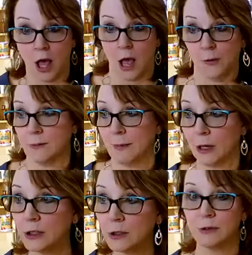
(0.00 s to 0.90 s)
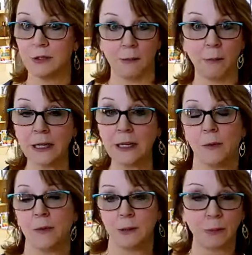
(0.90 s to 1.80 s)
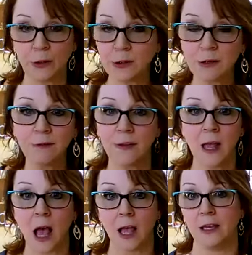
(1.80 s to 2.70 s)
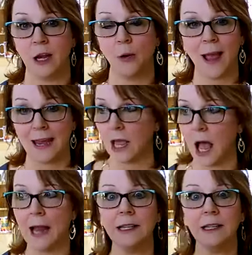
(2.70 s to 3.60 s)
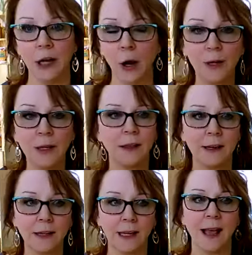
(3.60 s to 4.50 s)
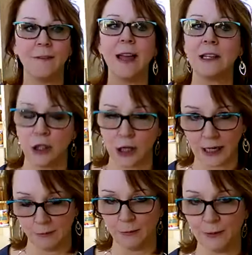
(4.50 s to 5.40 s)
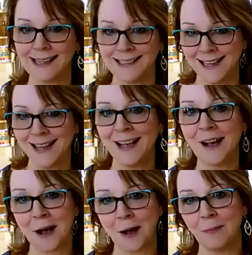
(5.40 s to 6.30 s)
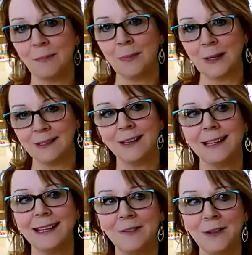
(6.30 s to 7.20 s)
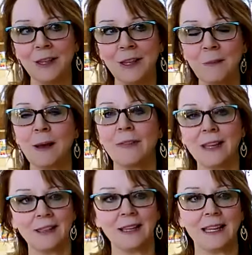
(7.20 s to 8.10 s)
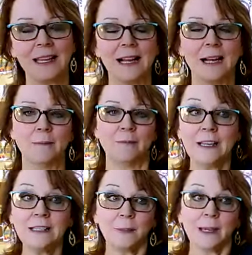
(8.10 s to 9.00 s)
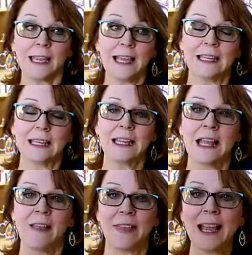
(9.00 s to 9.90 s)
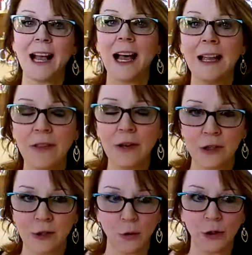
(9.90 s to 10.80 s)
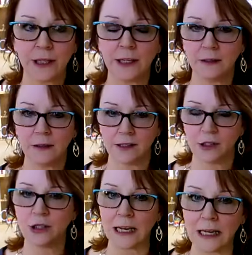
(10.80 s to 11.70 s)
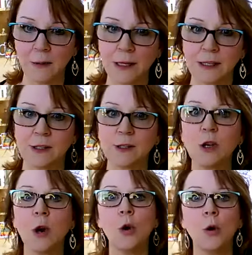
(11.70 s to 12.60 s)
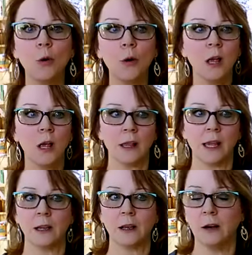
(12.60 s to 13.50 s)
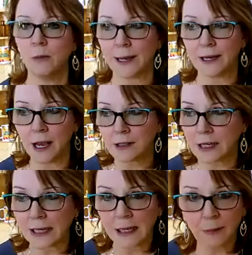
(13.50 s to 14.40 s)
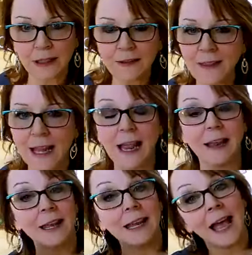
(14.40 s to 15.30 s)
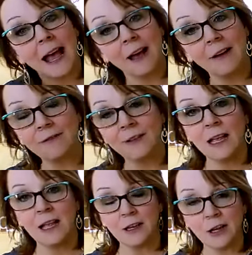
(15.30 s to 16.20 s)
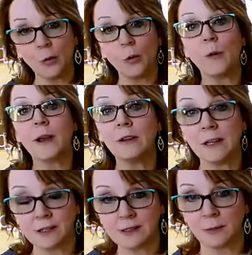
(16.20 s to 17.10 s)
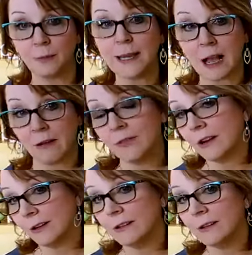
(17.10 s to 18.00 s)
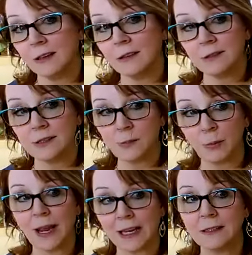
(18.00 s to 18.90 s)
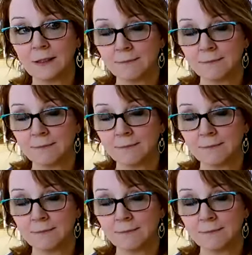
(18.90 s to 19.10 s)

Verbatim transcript: I was married to somebody that was abusive, you know, and I didn't know it. They they had that shame, right? Um, but if you think about the, the um, victim again, they hide their story. The shame is so like, oh my gosh, I can't believe that. And they have no awareness to be out there and, and spread it.